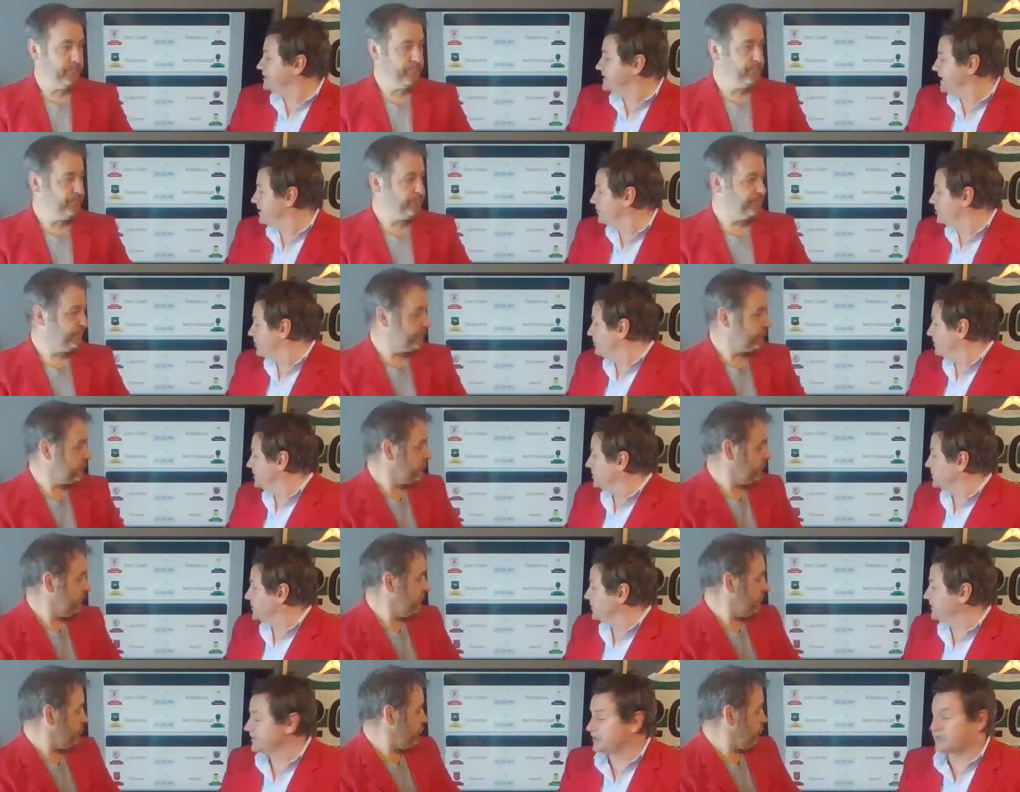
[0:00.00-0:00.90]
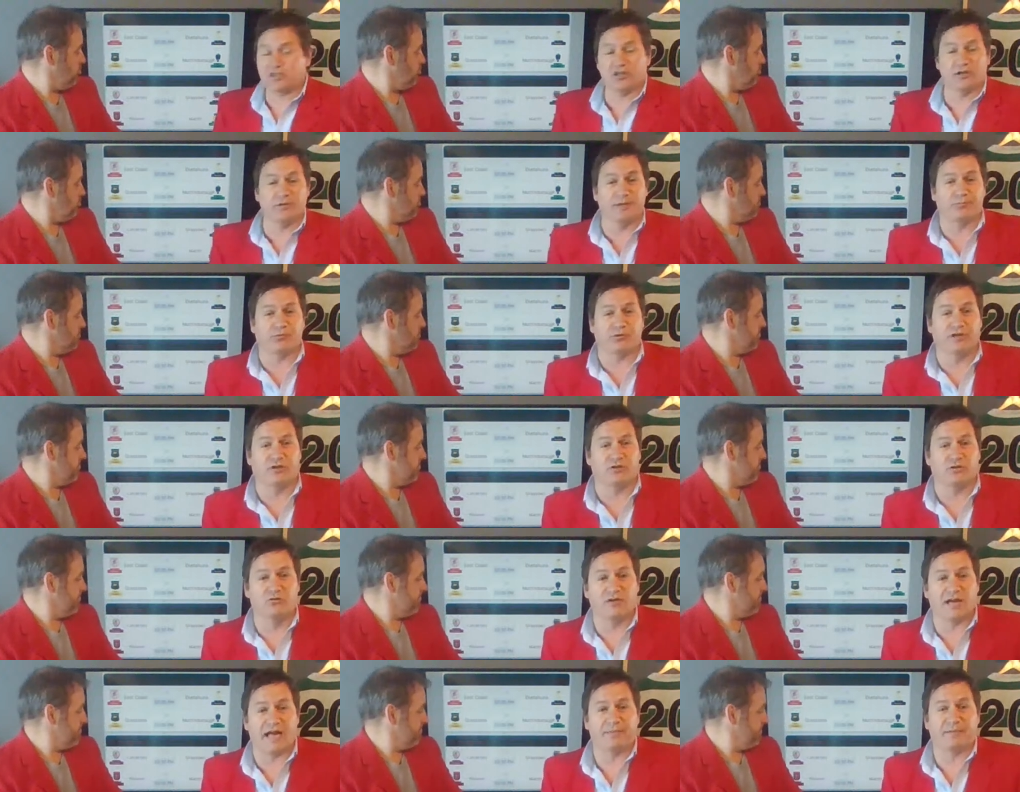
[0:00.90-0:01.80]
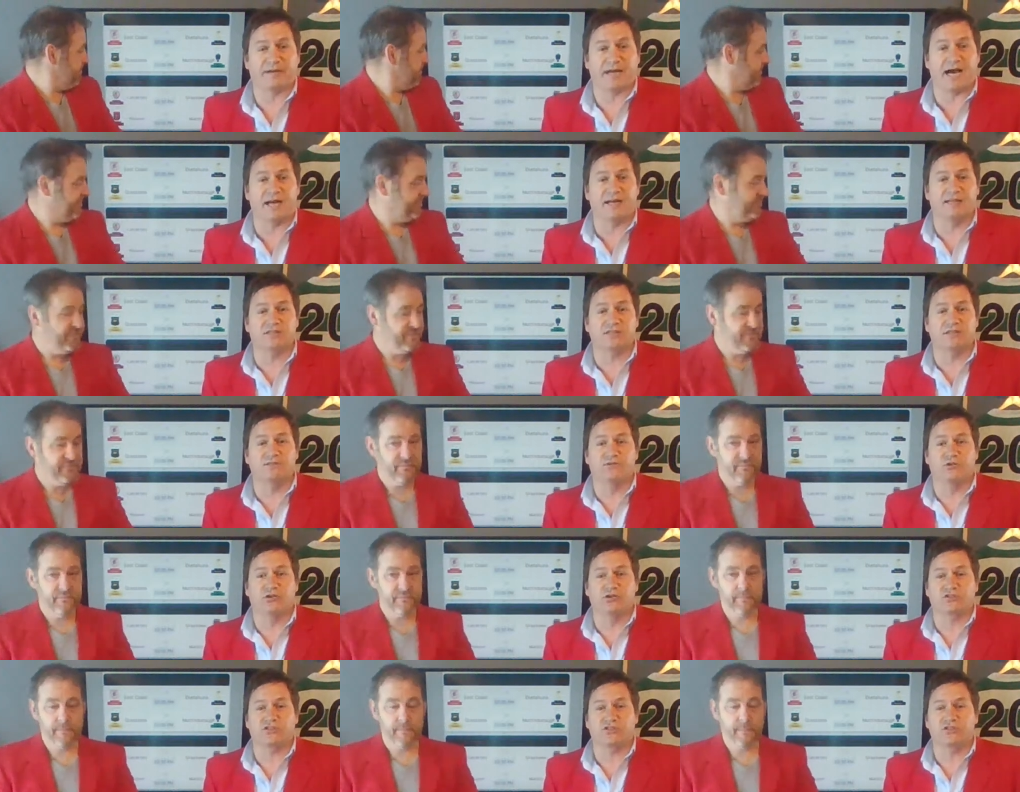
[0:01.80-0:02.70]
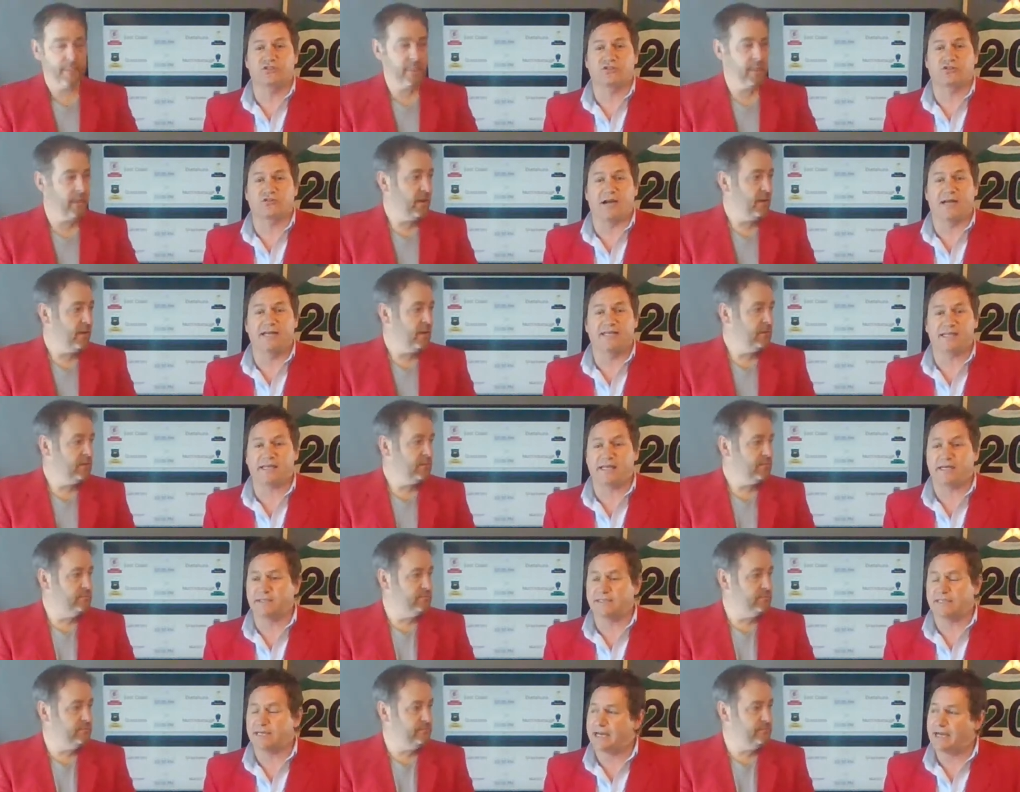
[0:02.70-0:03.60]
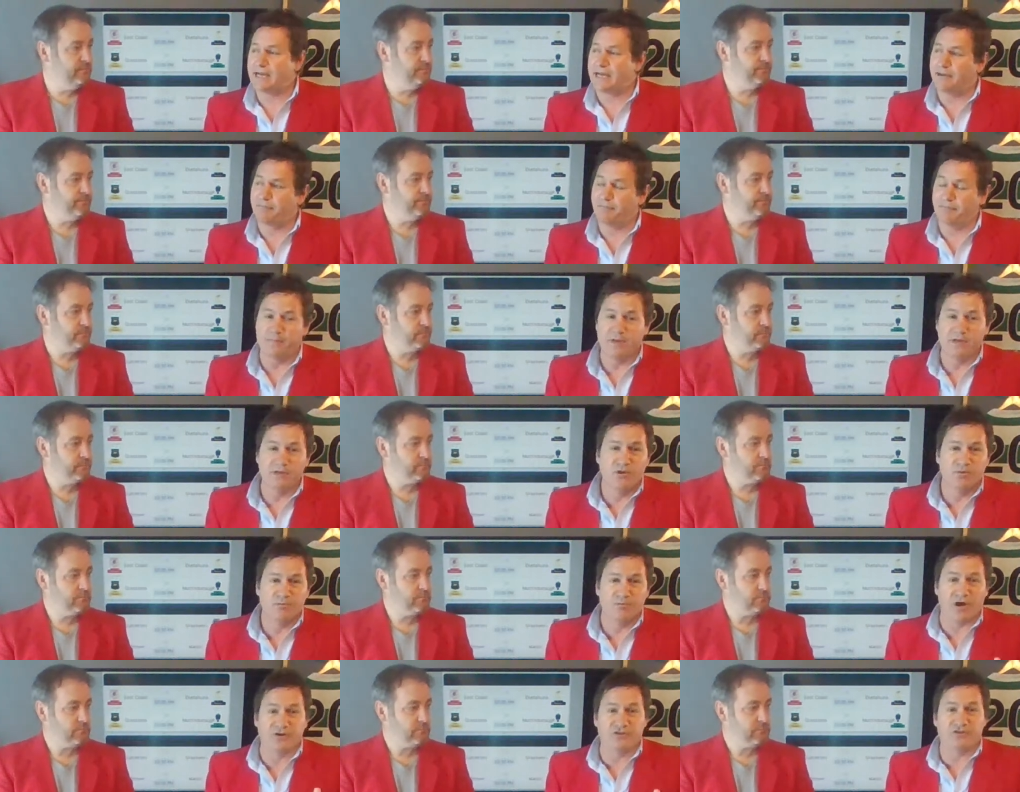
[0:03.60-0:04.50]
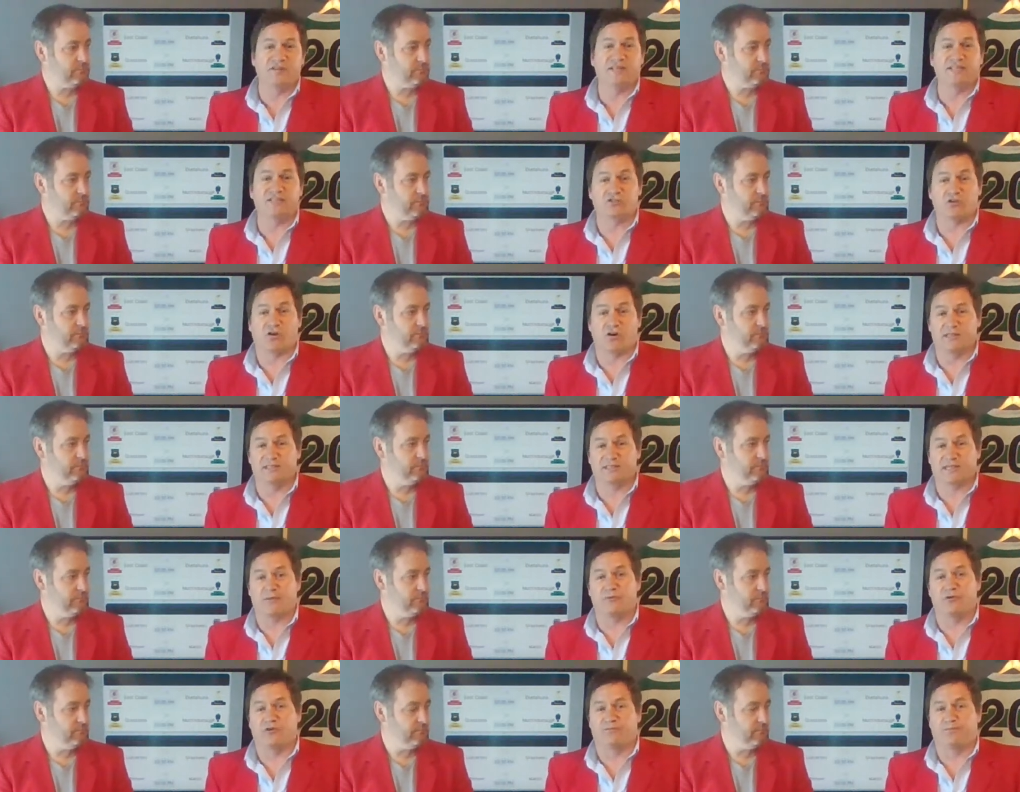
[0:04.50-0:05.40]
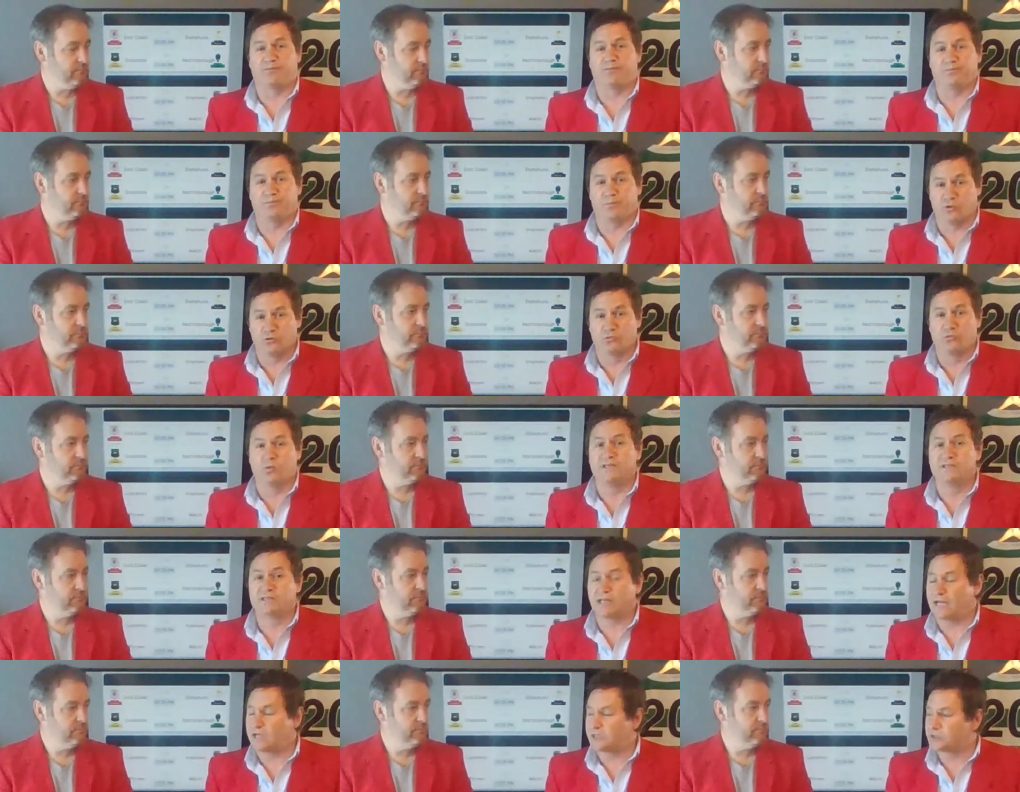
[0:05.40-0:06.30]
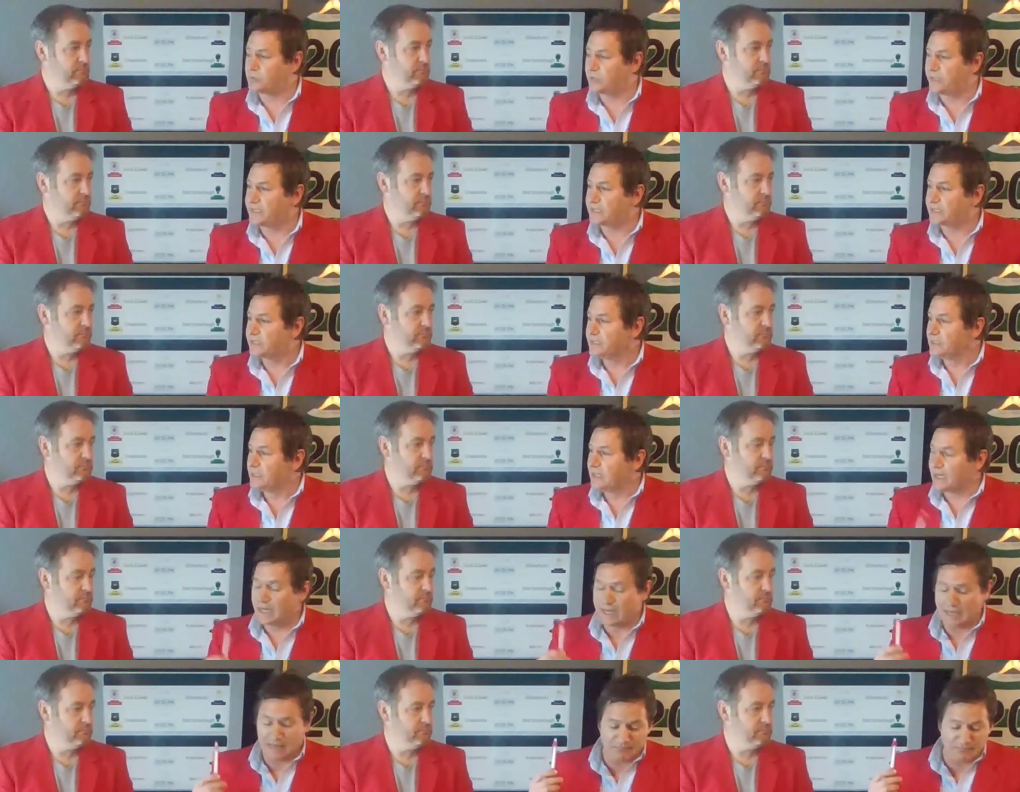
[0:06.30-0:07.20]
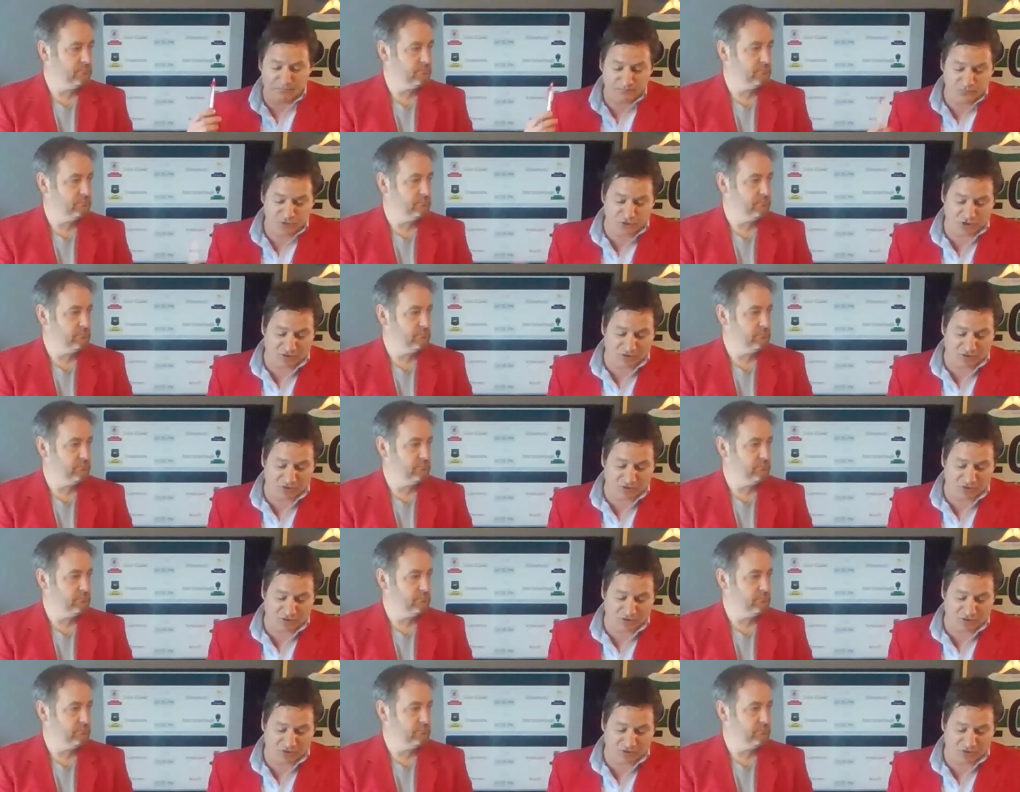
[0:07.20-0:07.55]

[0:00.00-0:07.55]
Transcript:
Speaker 1: in the town competition, this is going to be a pretty cool game. Carterton versus Greytown. Um, both of these sides coming off good wins last week. Um,